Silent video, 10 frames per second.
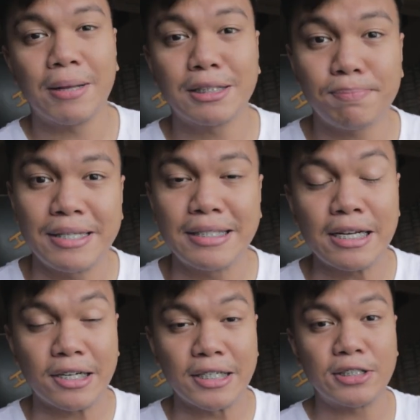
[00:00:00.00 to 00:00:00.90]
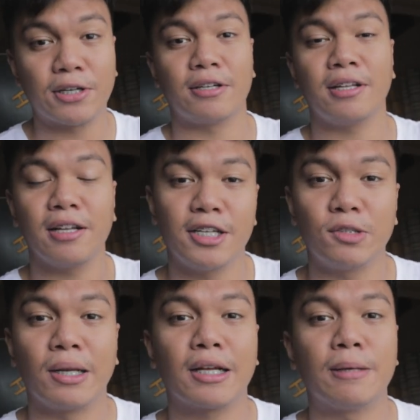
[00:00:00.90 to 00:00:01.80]
Plus, please increase your
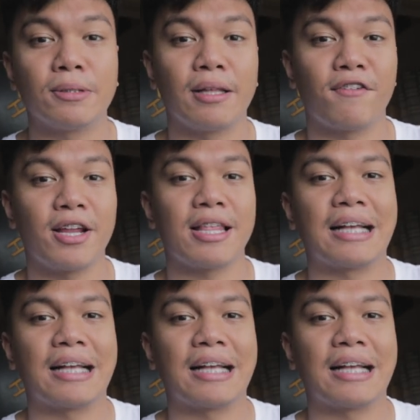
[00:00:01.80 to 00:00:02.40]
knowledge when it comes to different